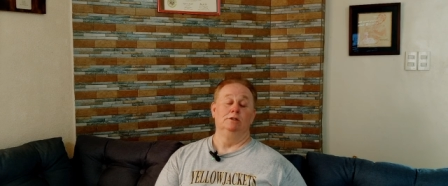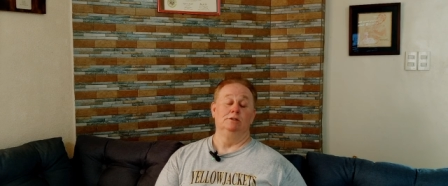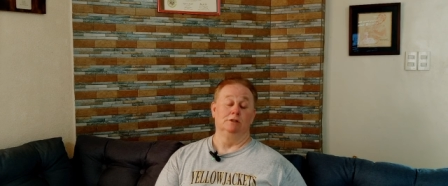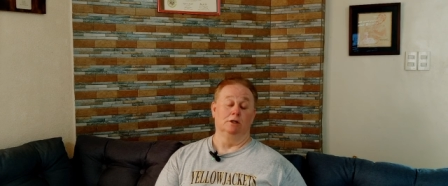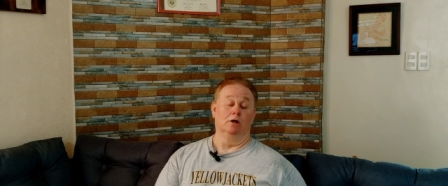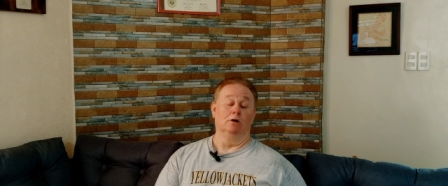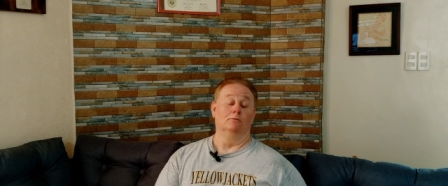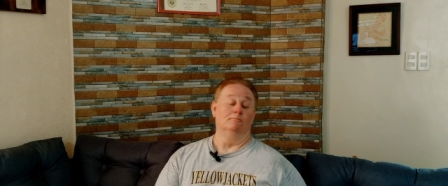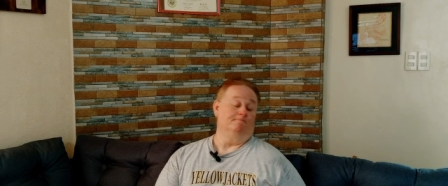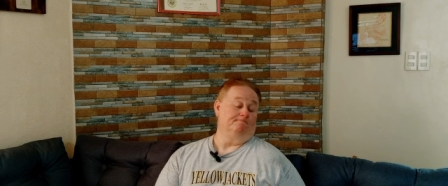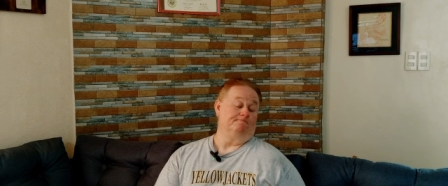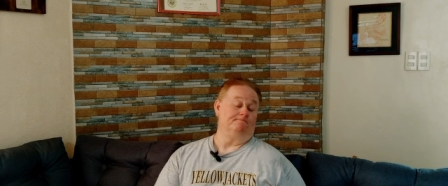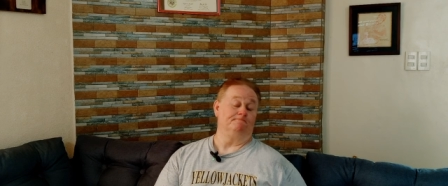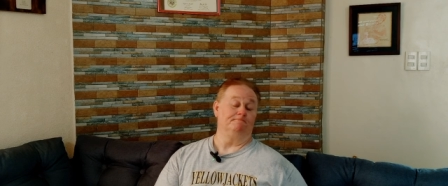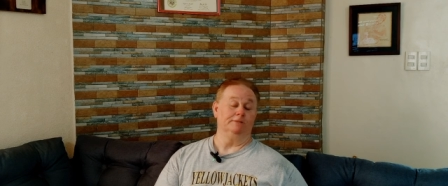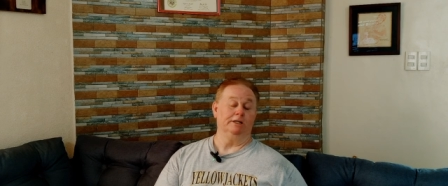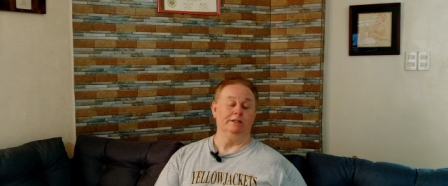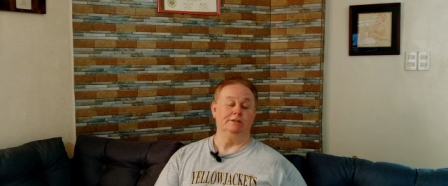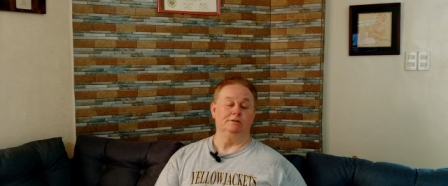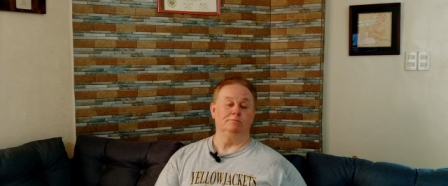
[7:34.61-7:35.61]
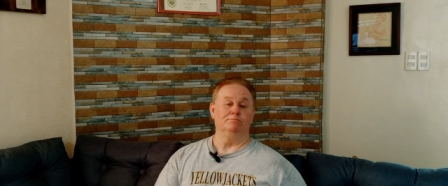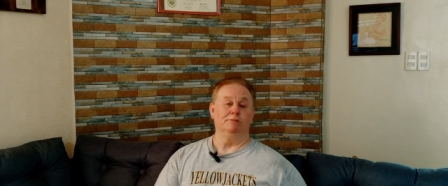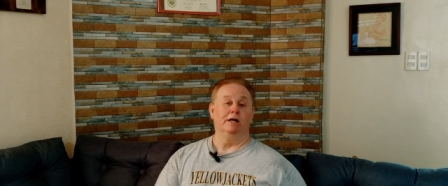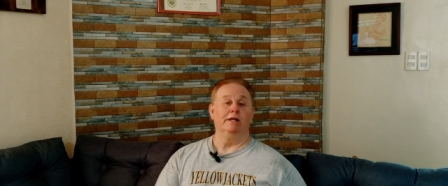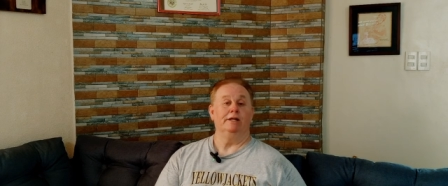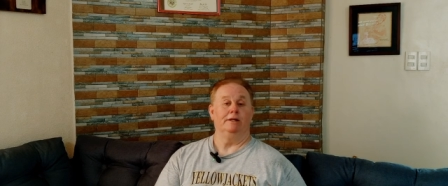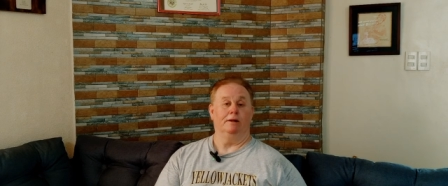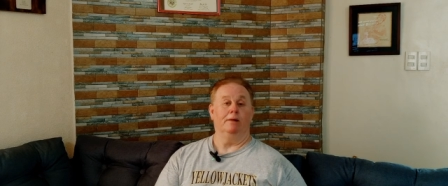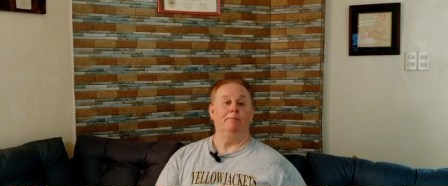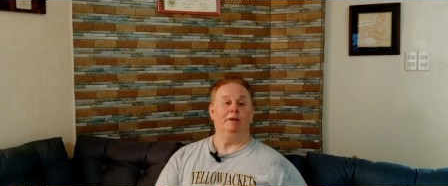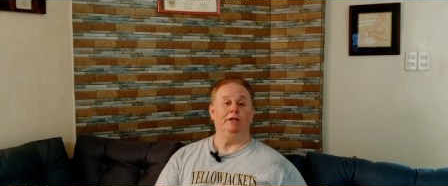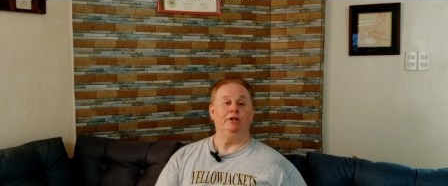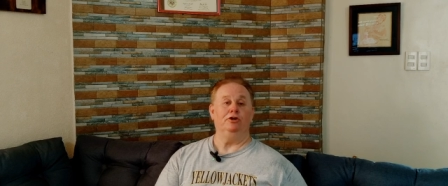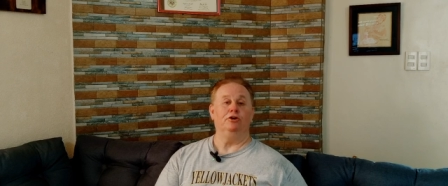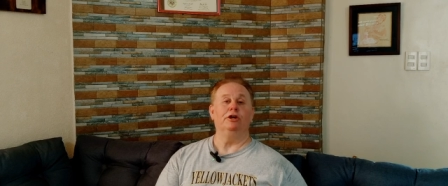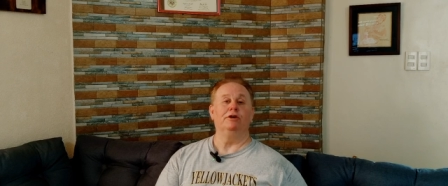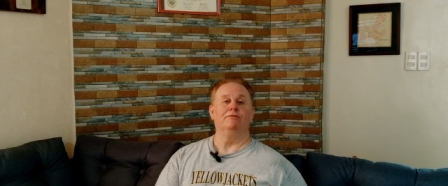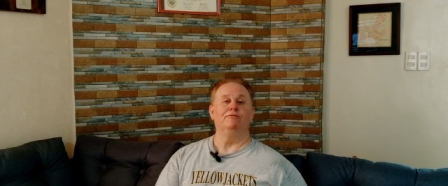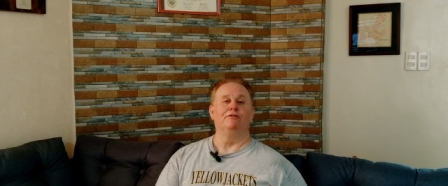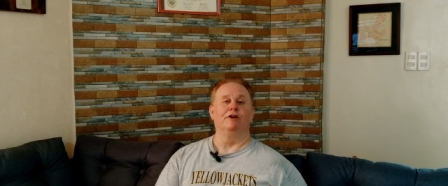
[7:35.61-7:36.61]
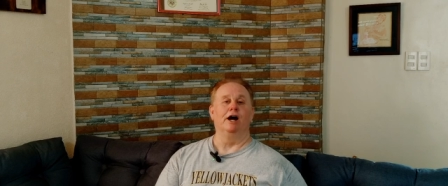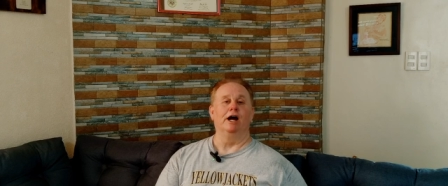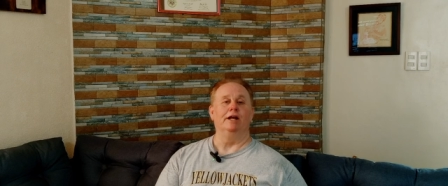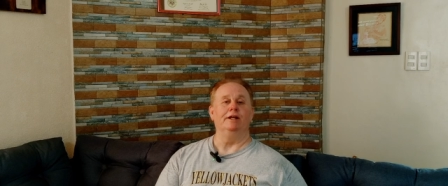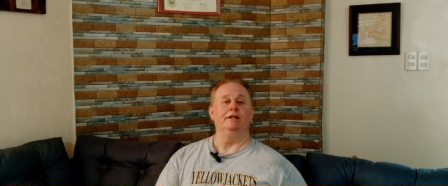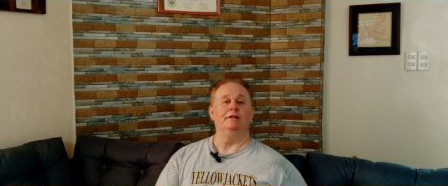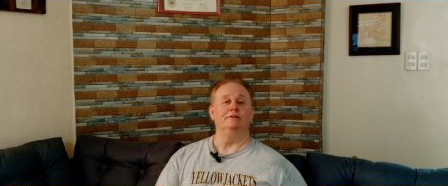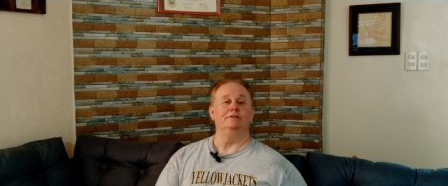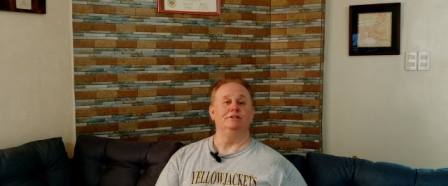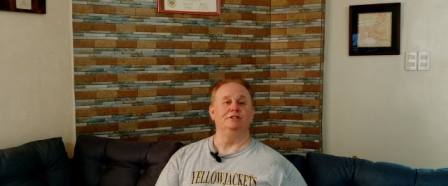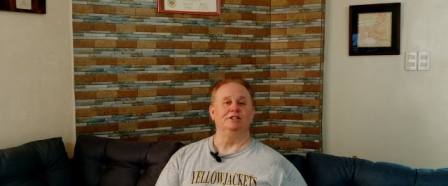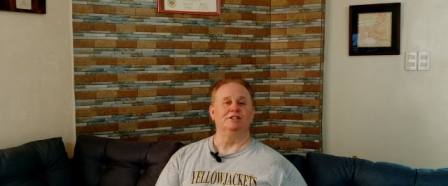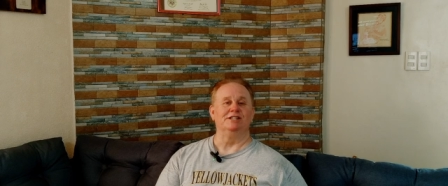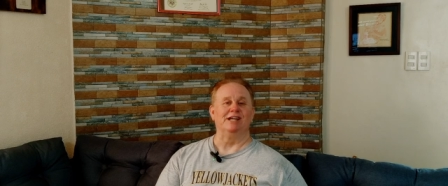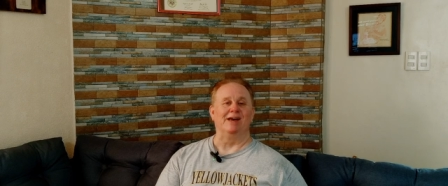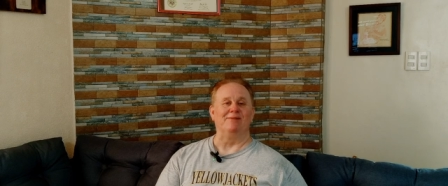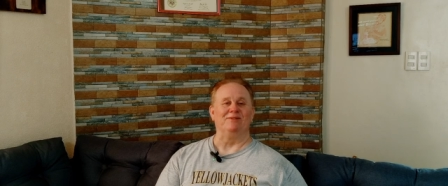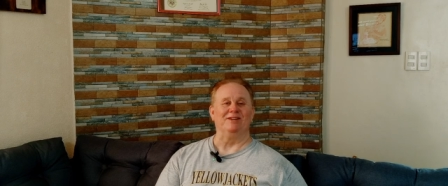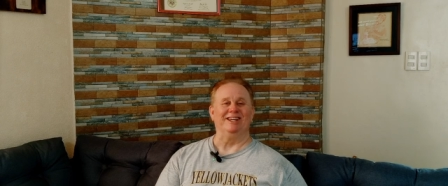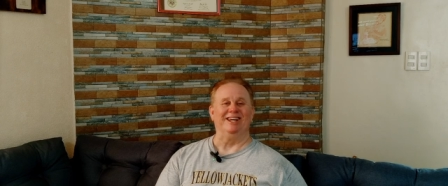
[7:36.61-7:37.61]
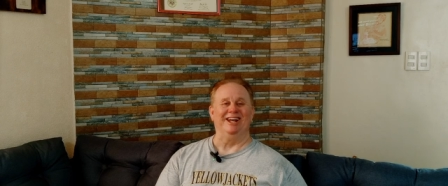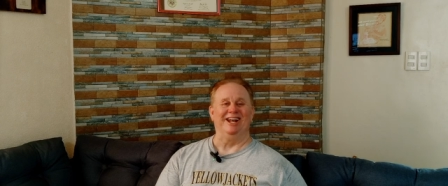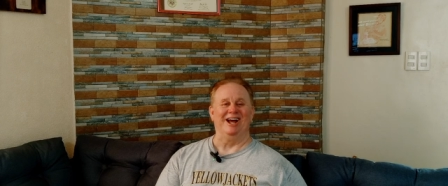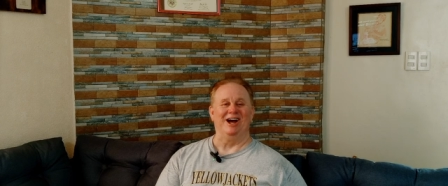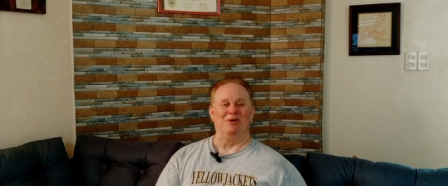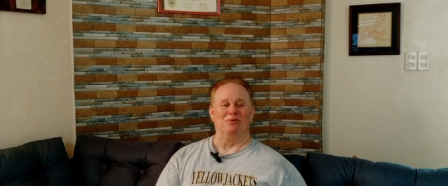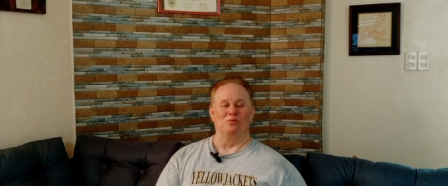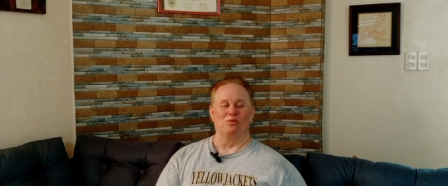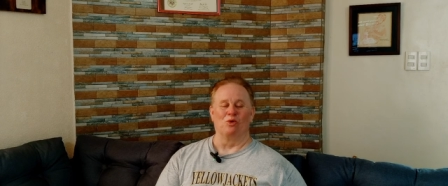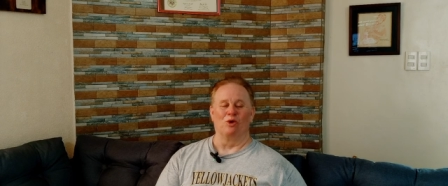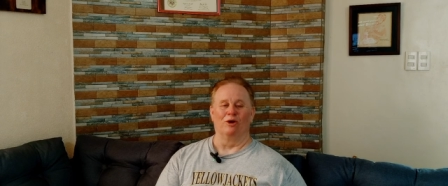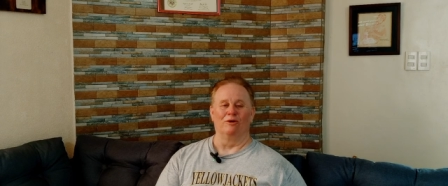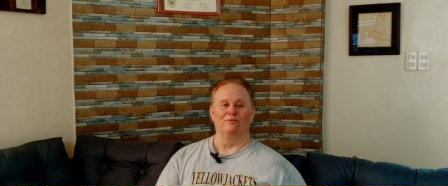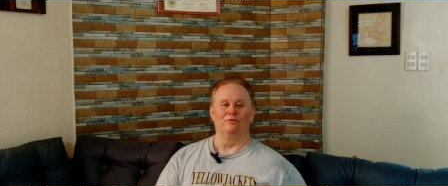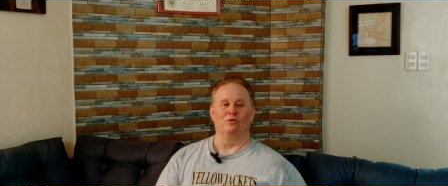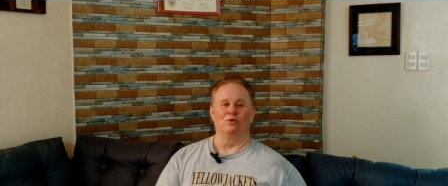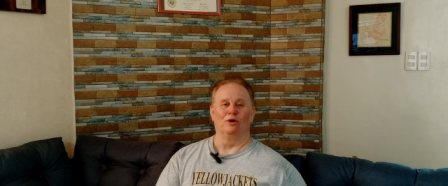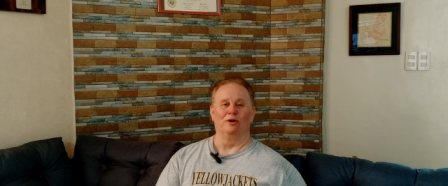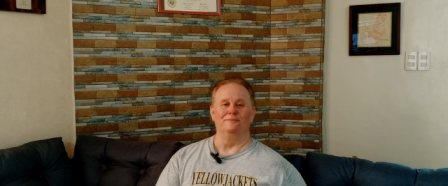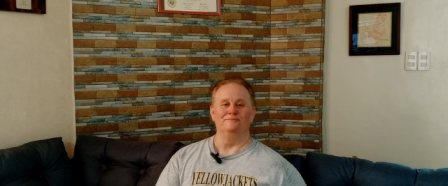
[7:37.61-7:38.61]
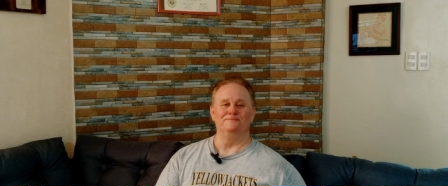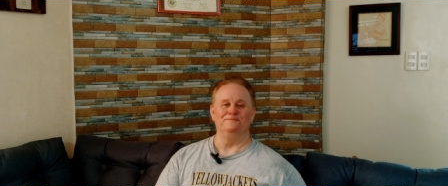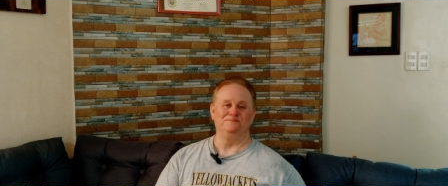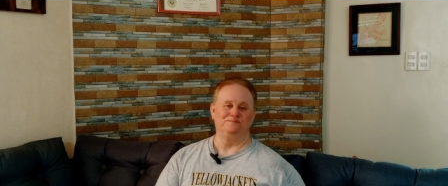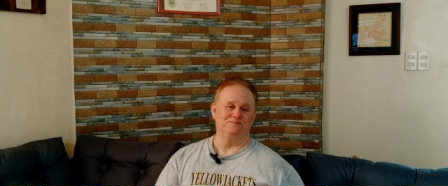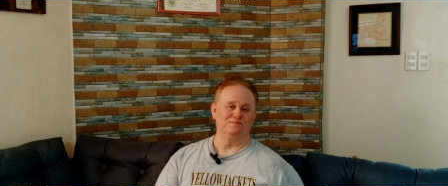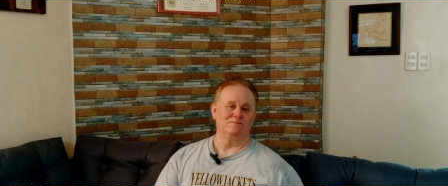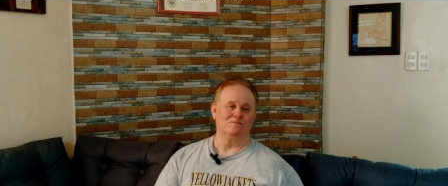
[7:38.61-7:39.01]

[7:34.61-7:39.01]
So you can find it. You just have to get out and work for it.